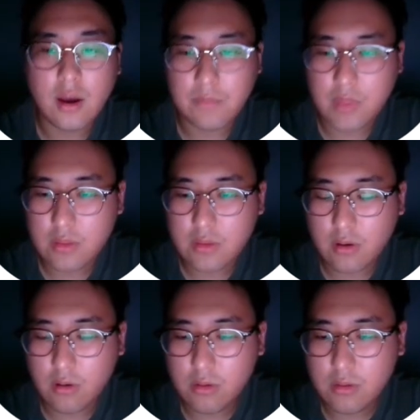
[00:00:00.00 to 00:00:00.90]

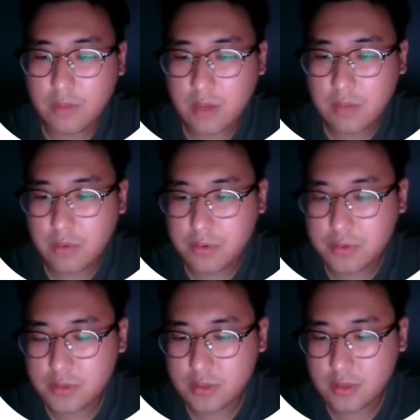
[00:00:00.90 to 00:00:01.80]
all the
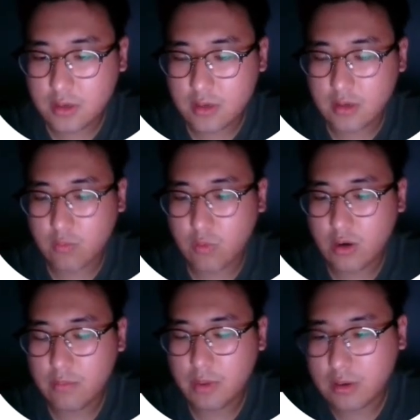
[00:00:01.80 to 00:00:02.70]
papers that
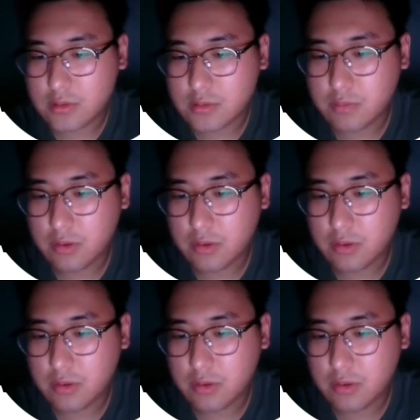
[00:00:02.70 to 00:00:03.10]
went about